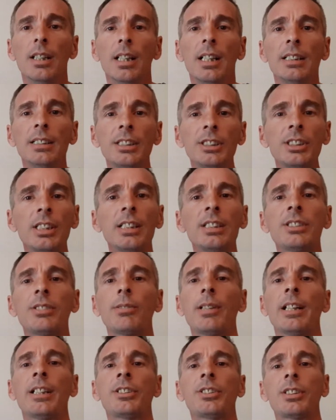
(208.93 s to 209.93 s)
And the Jays are
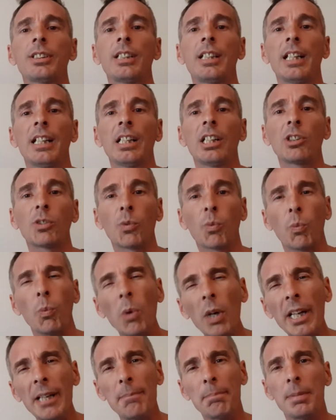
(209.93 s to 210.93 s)
actually in a
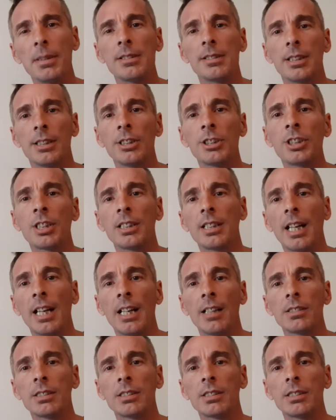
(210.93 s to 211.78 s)
great position to have